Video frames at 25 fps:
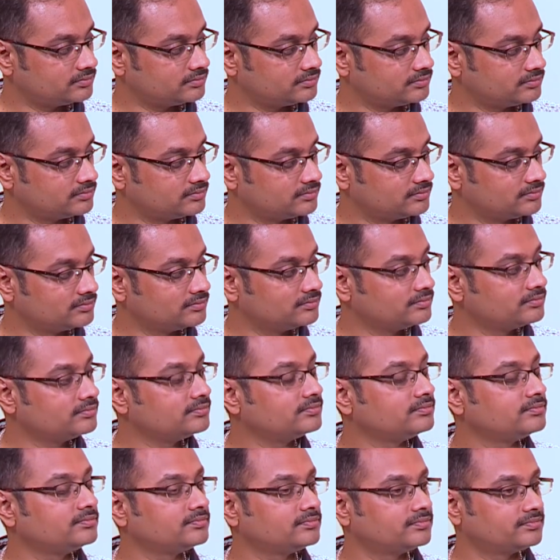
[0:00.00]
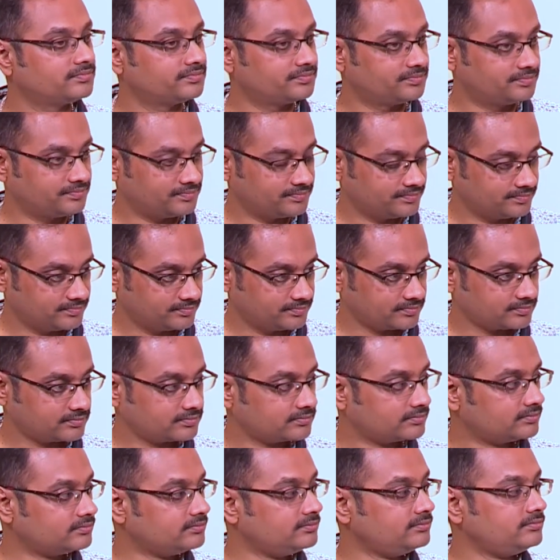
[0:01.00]

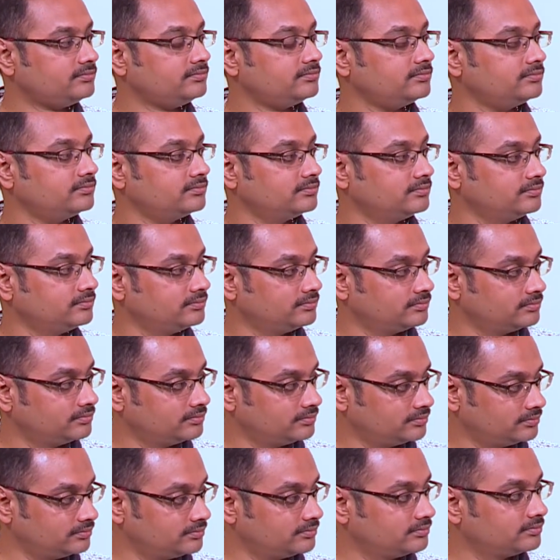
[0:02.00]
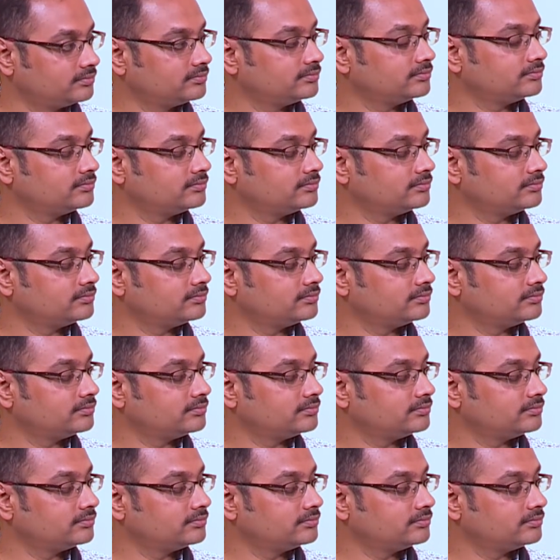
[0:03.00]
(silent)